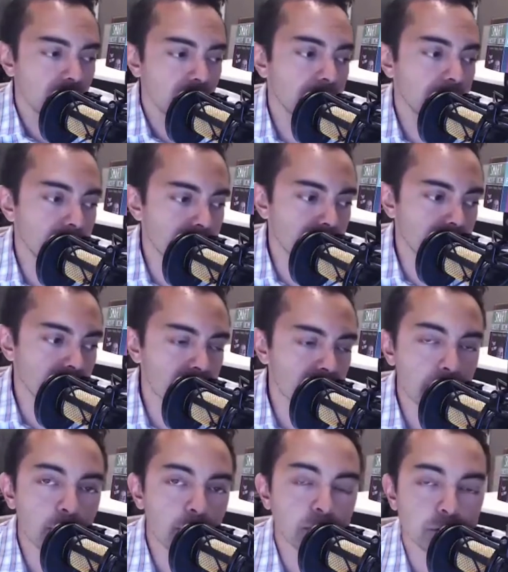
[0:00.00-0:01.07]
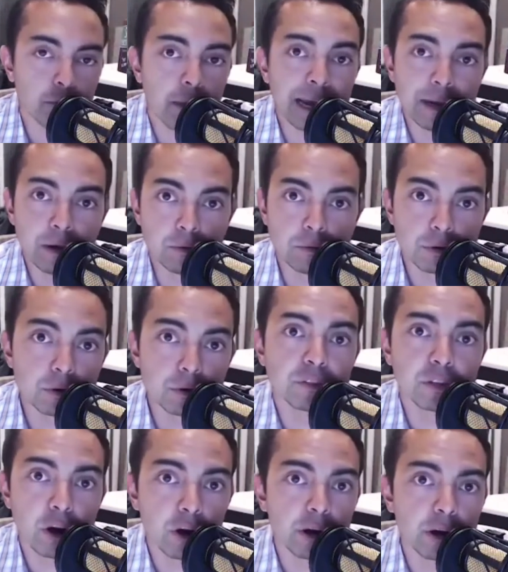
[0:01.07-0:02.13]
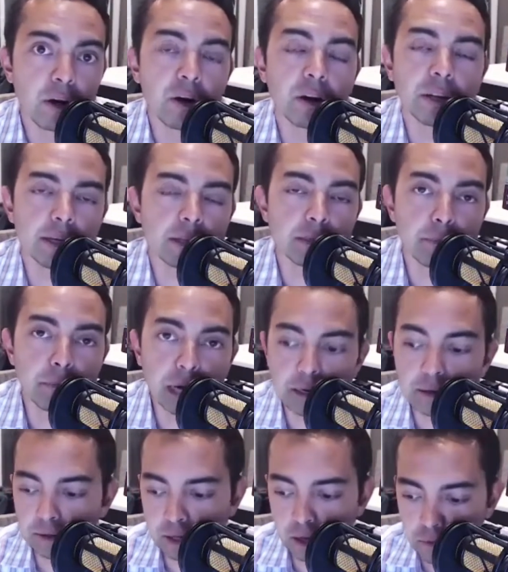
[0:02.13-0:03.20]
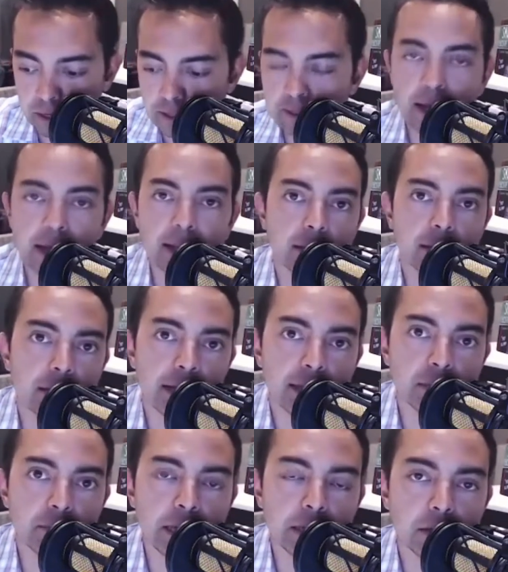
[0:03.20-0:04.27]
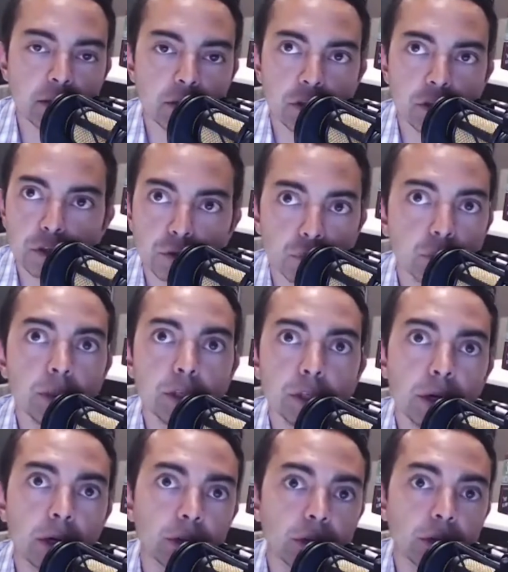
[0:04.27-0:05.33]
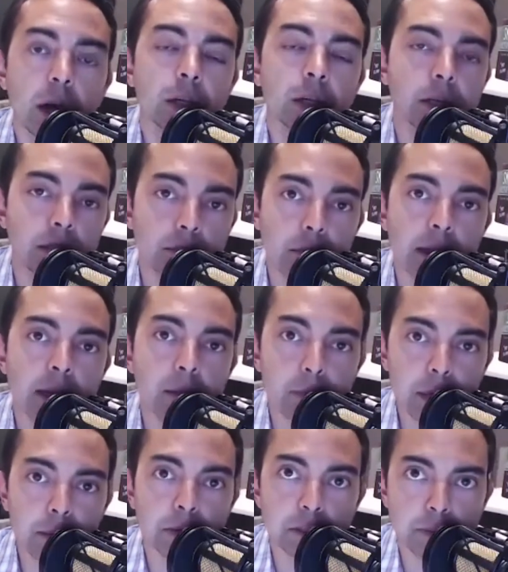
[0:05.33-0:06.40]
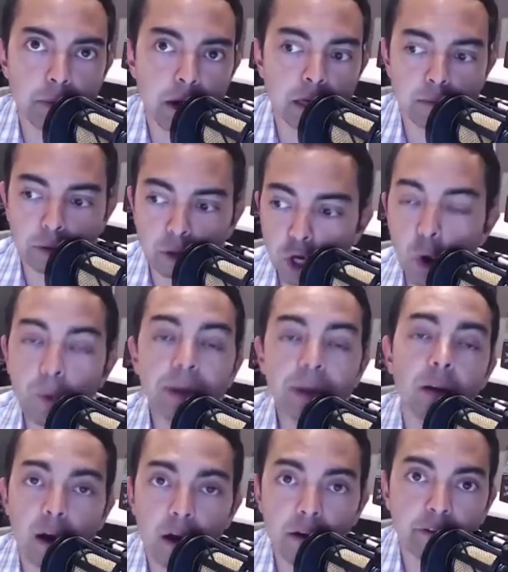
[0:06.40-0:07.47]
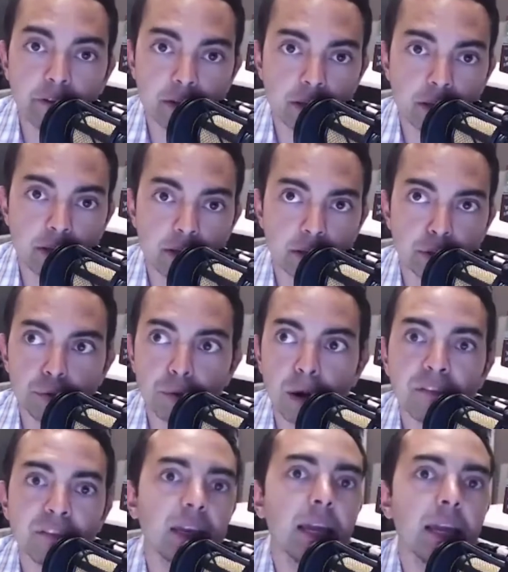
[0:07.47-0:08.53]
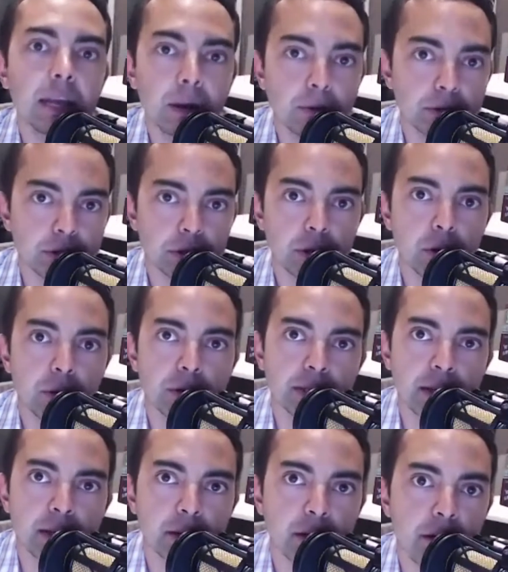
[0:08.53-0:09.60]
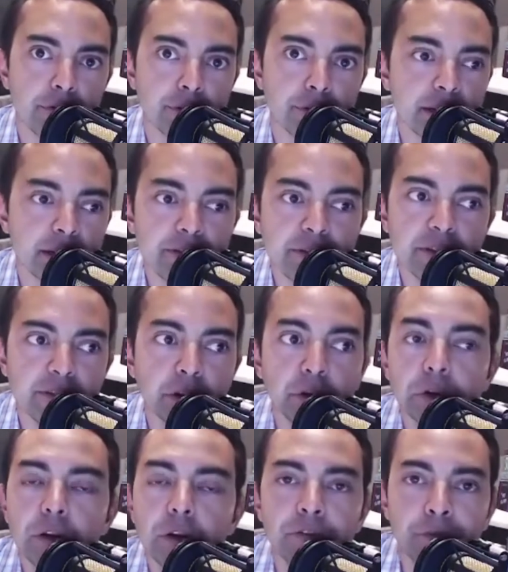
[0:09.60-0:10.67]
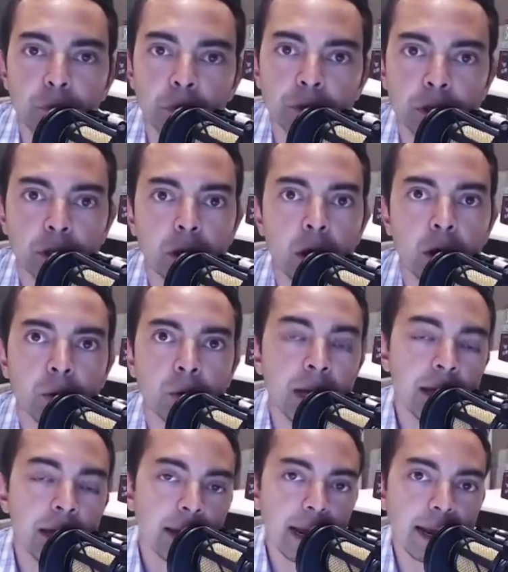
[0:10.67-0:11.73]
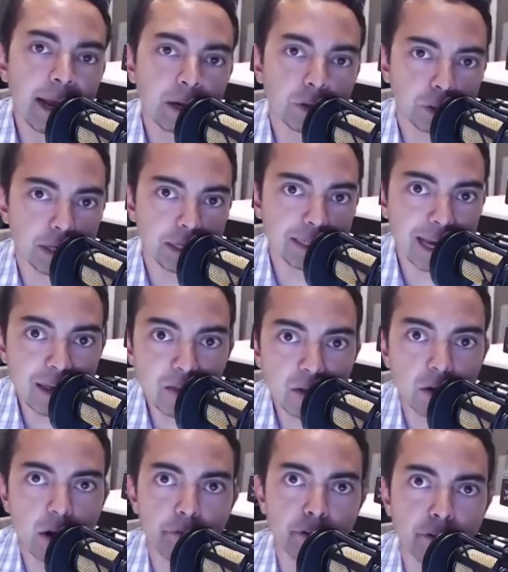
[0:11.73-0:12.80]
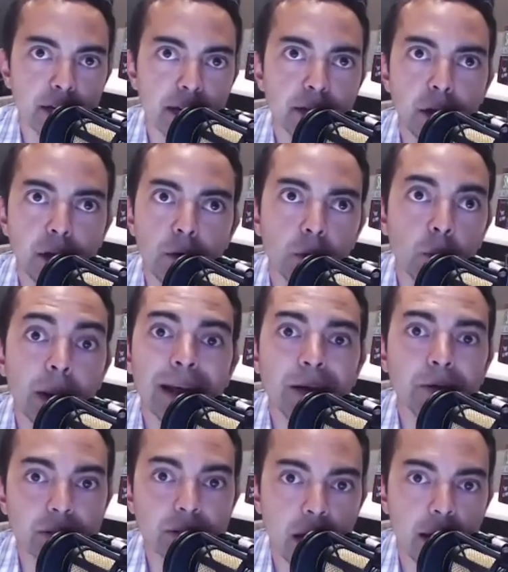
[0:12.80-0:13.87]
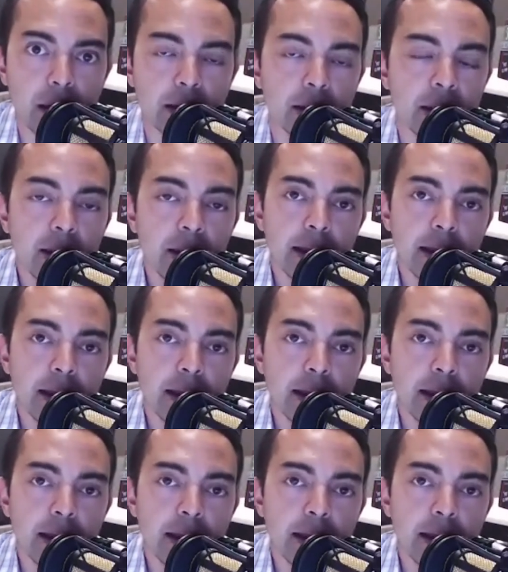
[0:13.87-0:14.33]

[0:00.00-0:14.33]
Because then I'm also my own sort of target audience. But going into that space and just truly trying to talk to as many people as possible, going to conferences and driving 8 hours to go and attend the conference. And even if I couldn't afford to go and actually attend the conference, I'd go and wait outside and